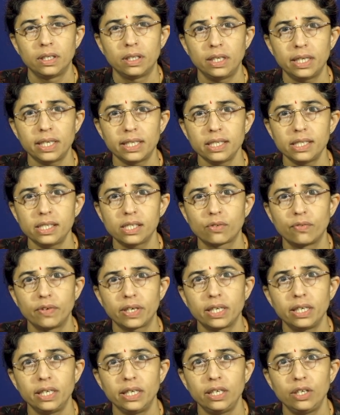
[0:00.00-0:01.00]
Let us
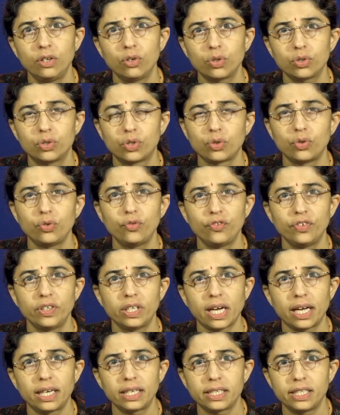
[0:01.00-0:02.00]
quickly look through
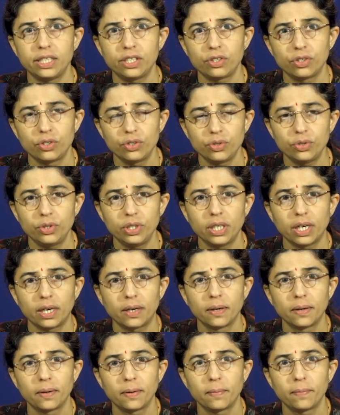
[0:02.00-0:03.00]
phenylketonuria.
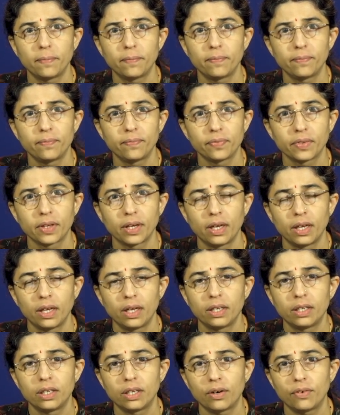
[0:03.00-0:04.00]

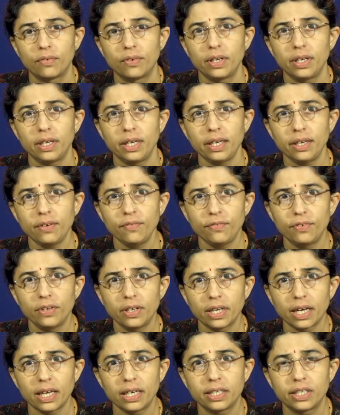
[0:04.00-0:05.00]
Now, in
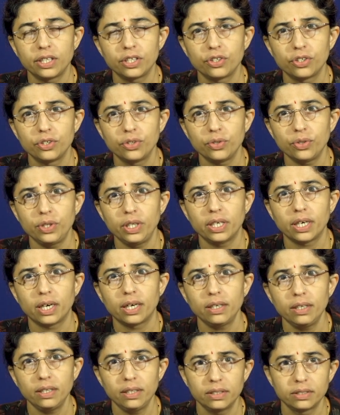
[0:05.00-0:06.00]

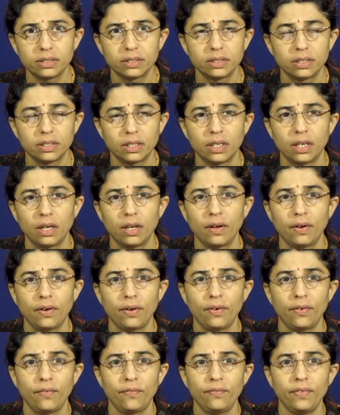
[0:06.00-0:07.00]
phenylketonuria,
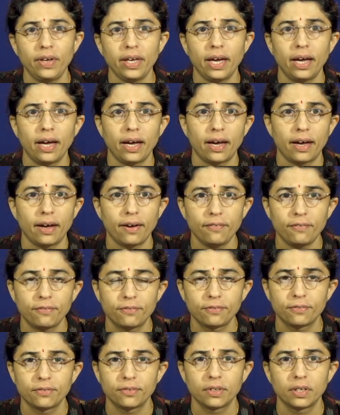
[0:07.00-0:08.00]
we have
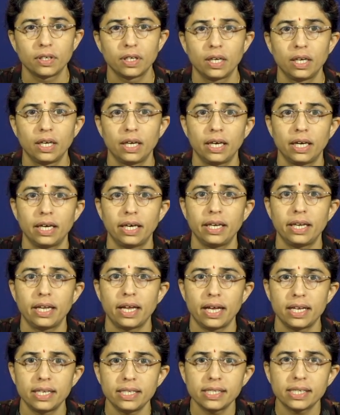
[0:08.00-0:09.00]
an
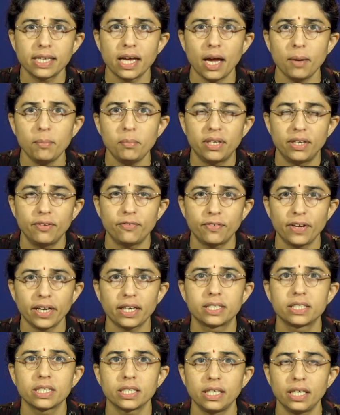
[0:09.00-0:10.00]
enzyme
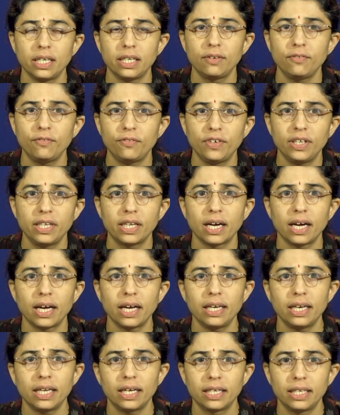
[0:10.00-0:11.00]
defect in
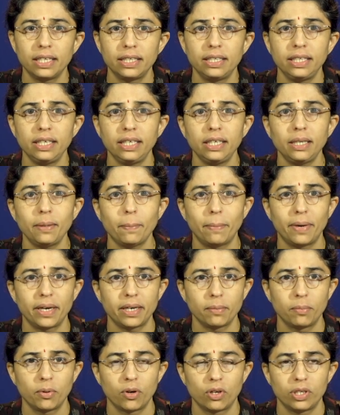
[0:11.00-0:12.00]
phenylalanine
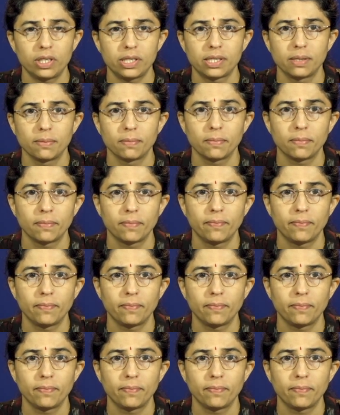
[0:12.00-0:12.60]
metabolism.